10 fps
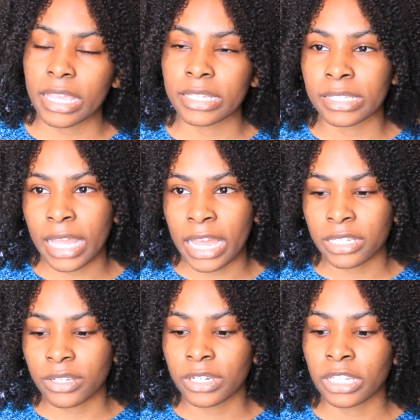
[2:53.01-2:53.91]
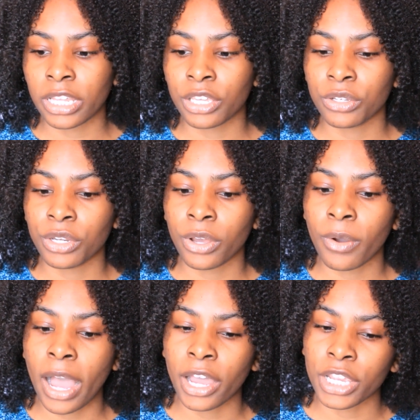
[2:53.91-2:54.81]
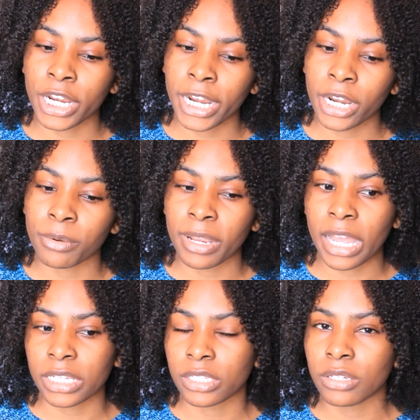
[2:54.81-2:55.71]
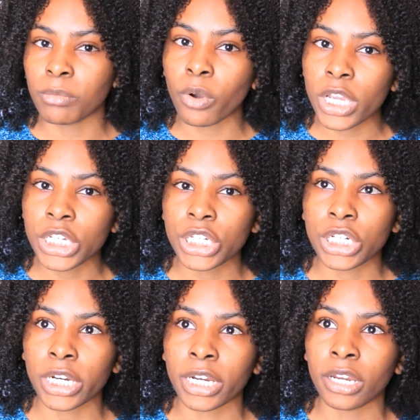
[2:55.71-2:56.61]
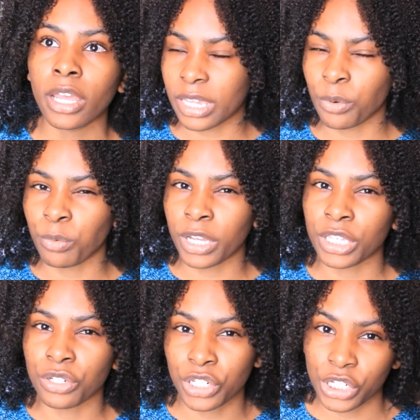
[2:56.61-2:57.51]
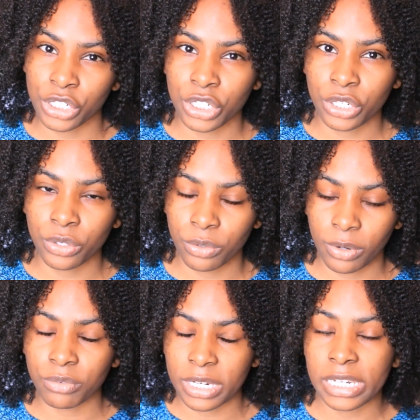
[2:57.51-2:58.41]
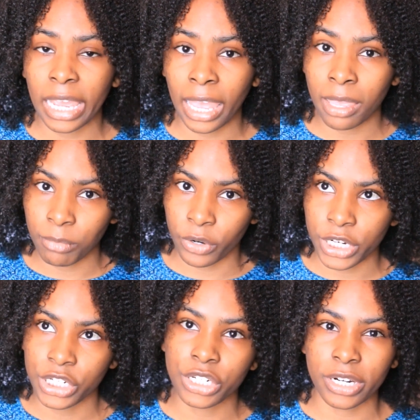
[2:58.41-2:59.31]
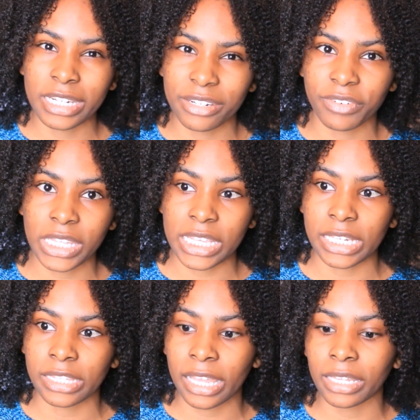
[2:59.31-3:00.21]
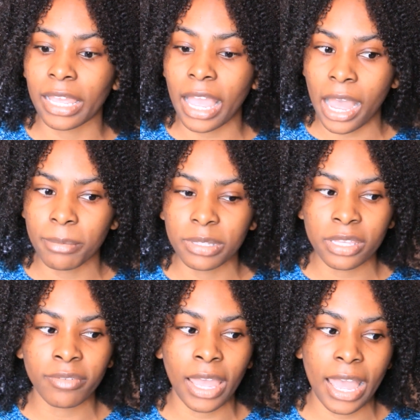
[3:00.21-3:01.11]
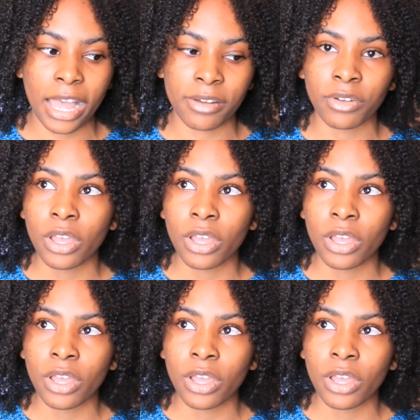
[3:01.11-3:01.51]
because that's going to let you know how your hair reacts to moisture and what you should do to retain moisture and different things like that. Like, I believe I have